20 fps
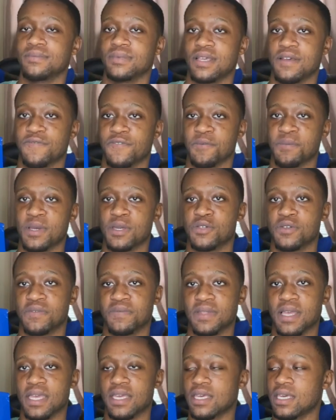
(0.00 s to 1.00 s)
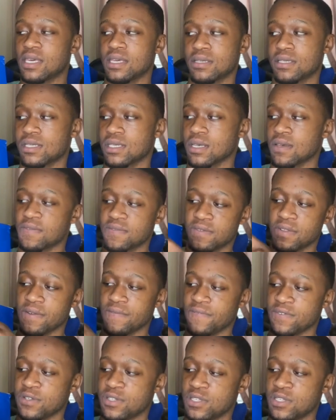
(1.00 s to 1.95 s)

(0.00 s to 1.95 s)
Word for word: information of Nike itself, different